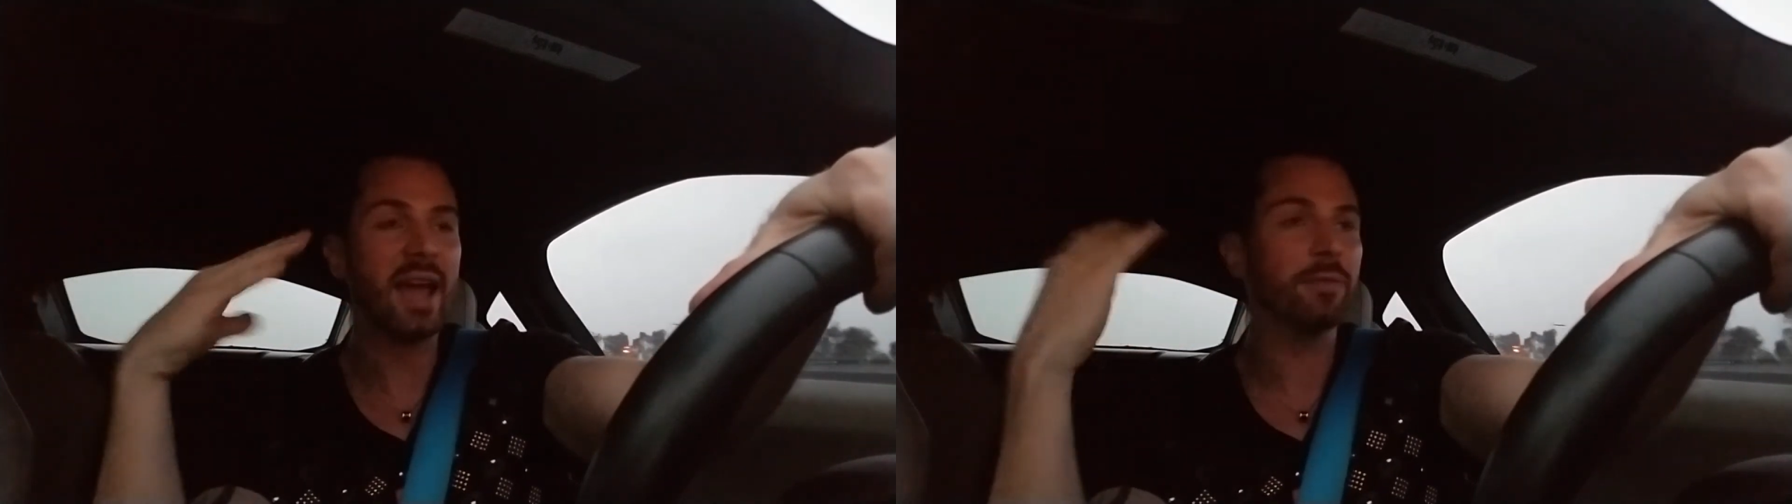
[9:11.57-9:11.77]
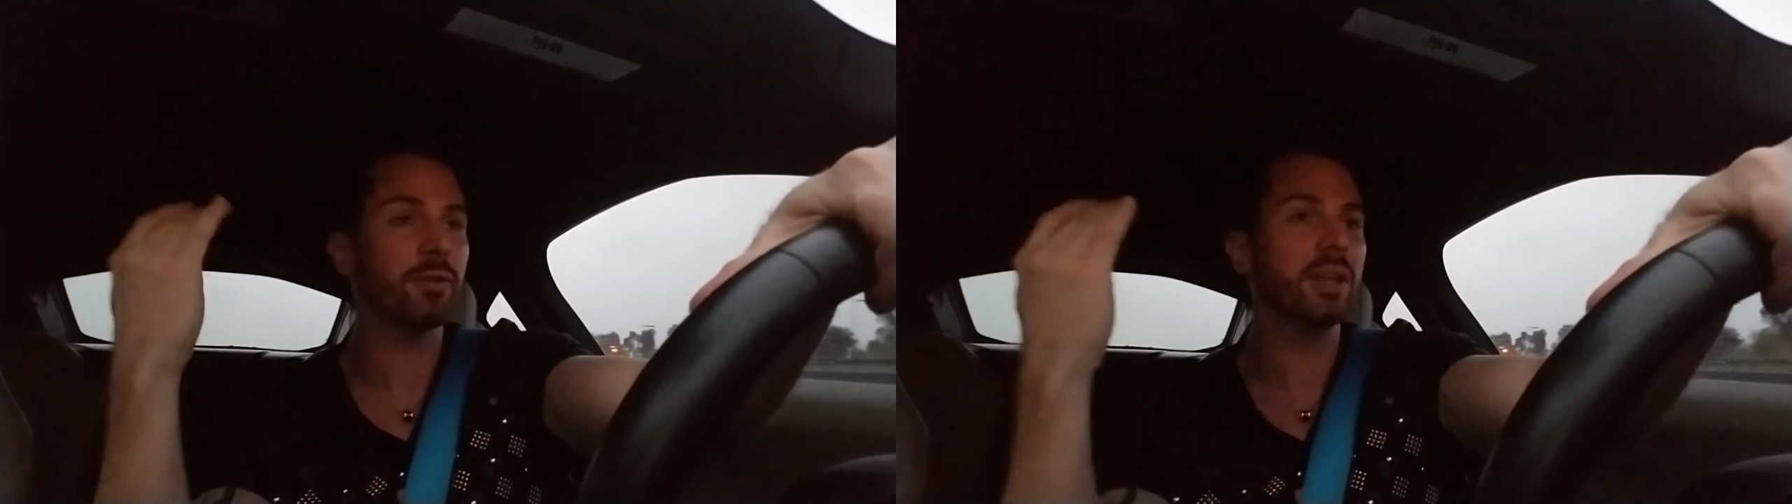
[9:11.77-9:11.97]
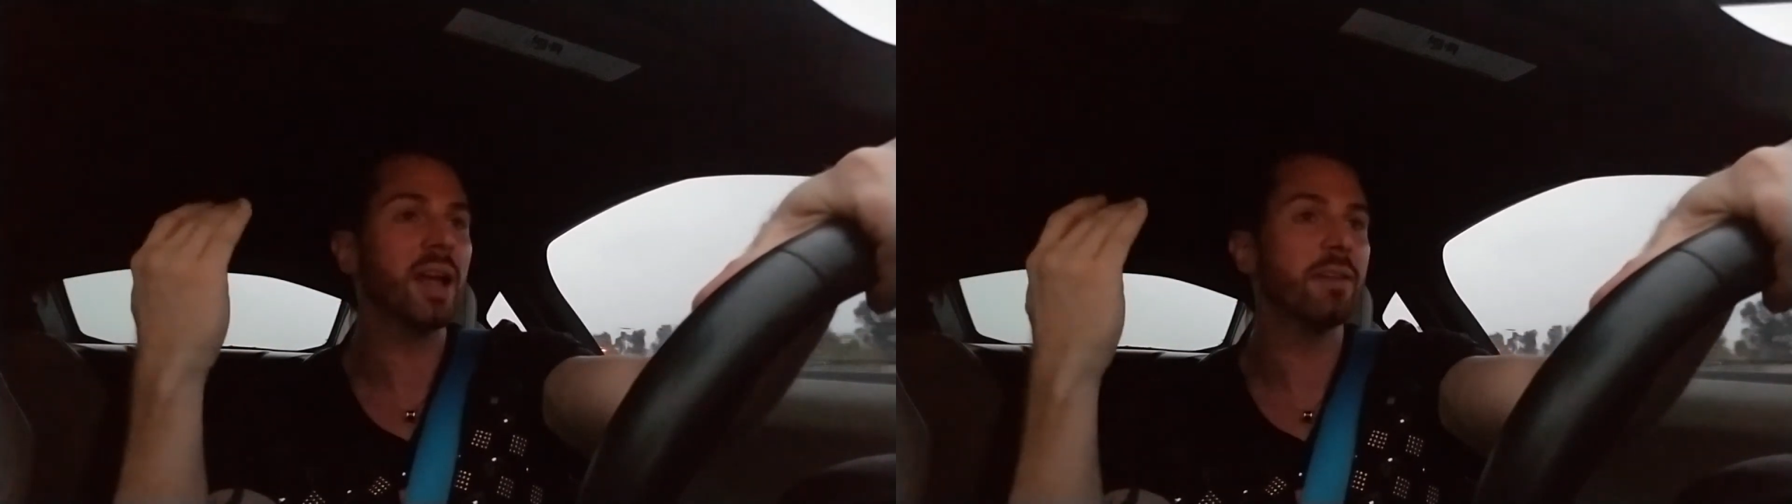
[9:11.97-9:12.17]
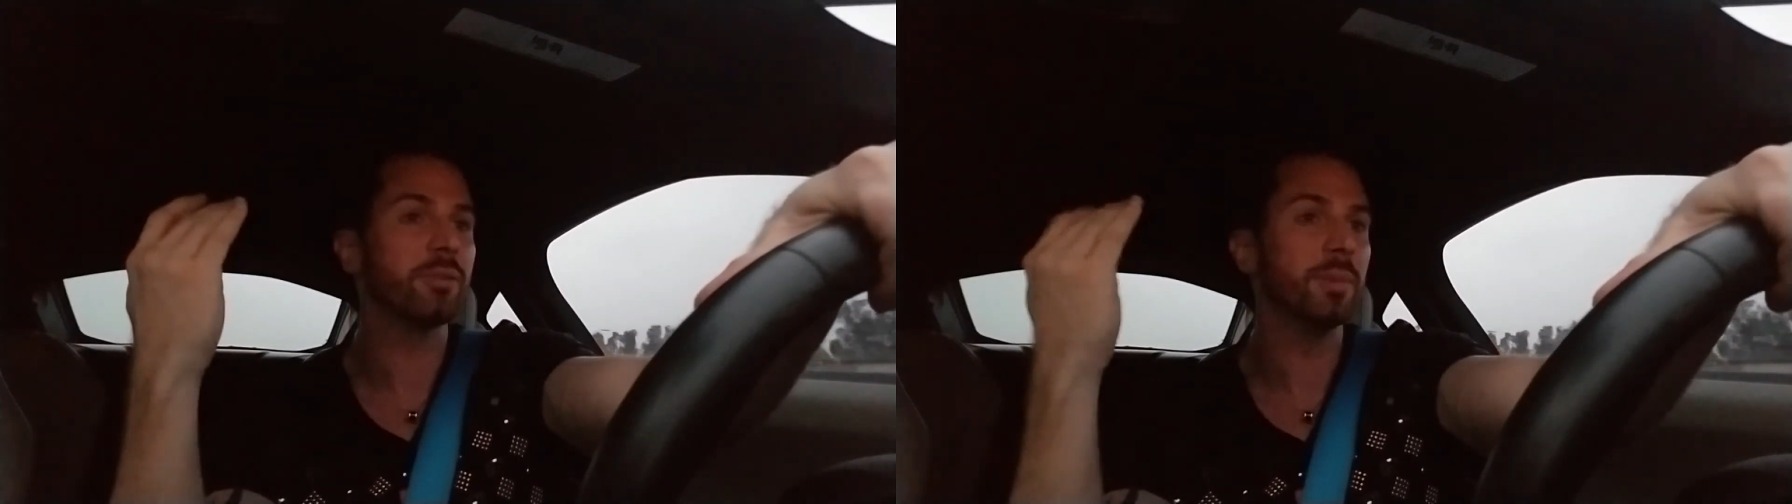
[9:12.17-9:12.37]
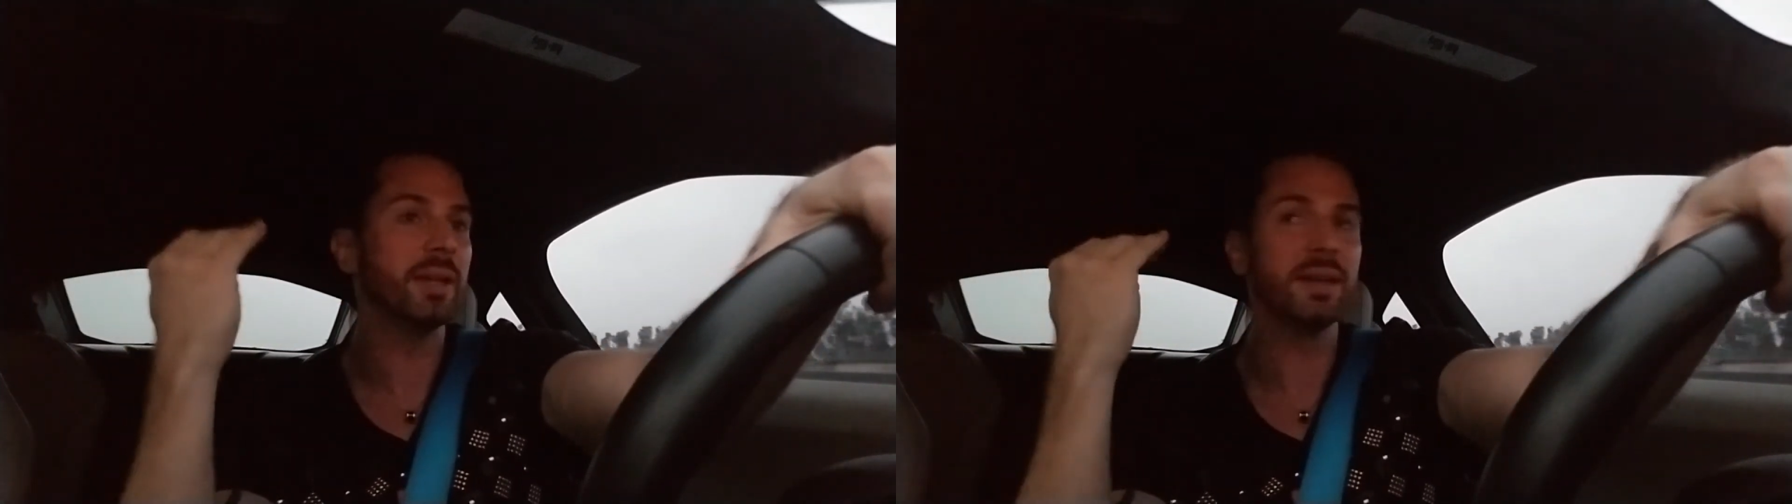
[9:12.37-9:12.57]
Every
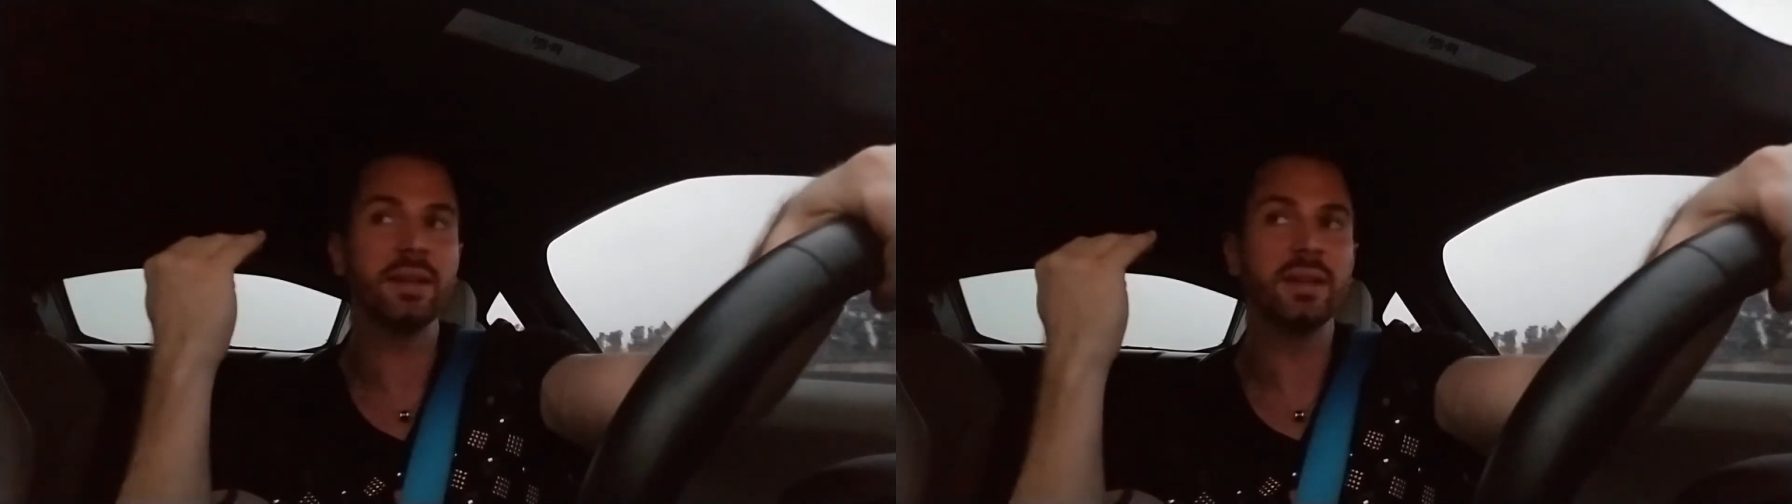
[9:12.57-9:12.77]
government